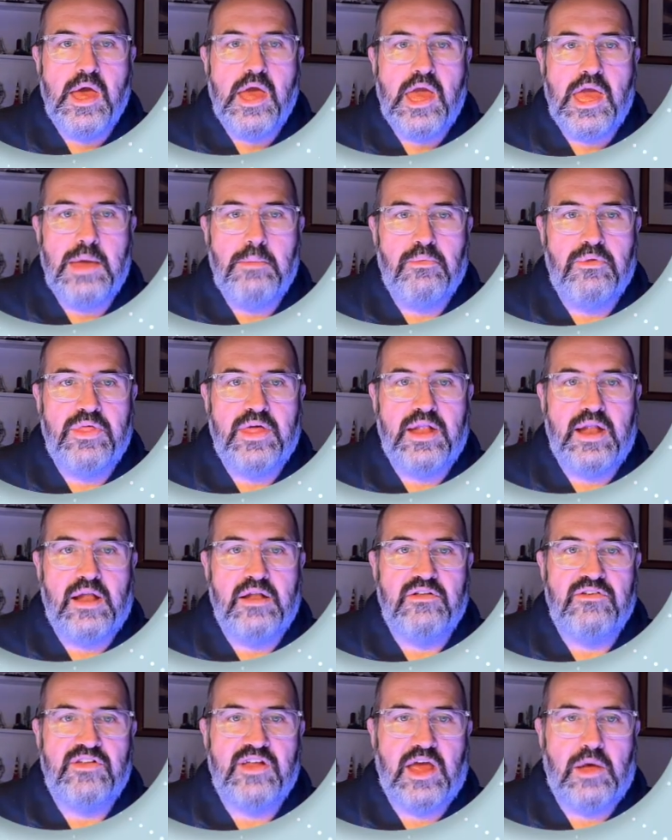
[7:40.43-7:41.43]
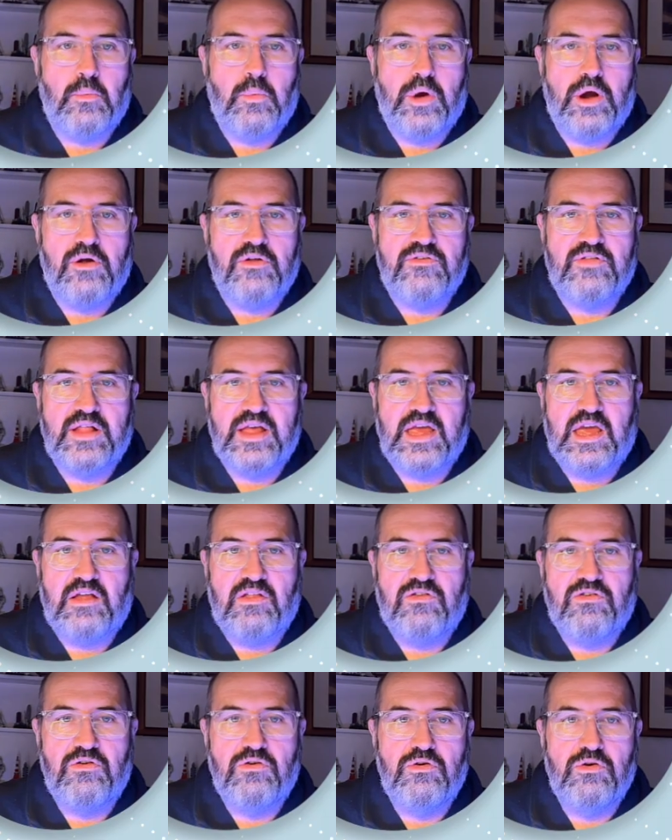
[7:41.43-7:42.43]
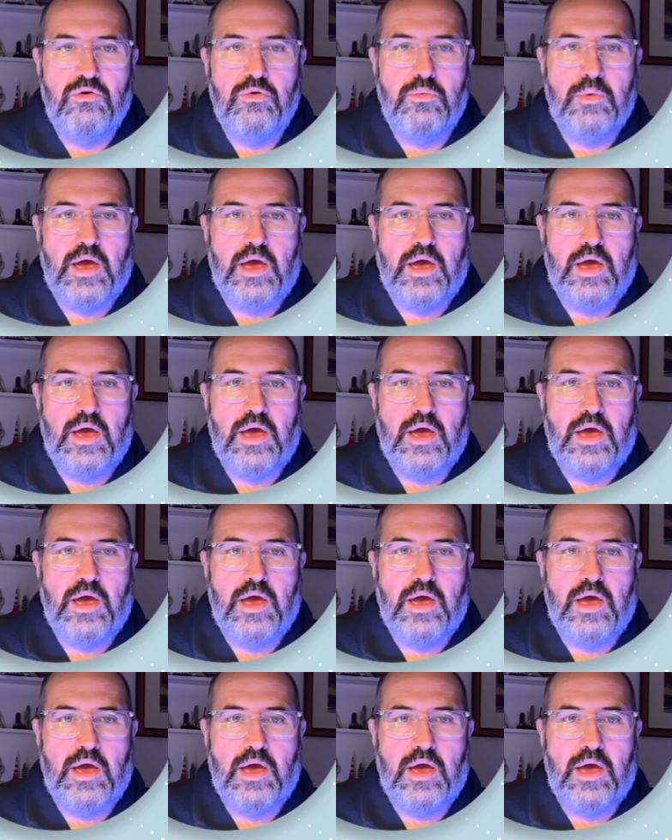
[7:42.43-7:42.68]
It will then understand where it's linking to.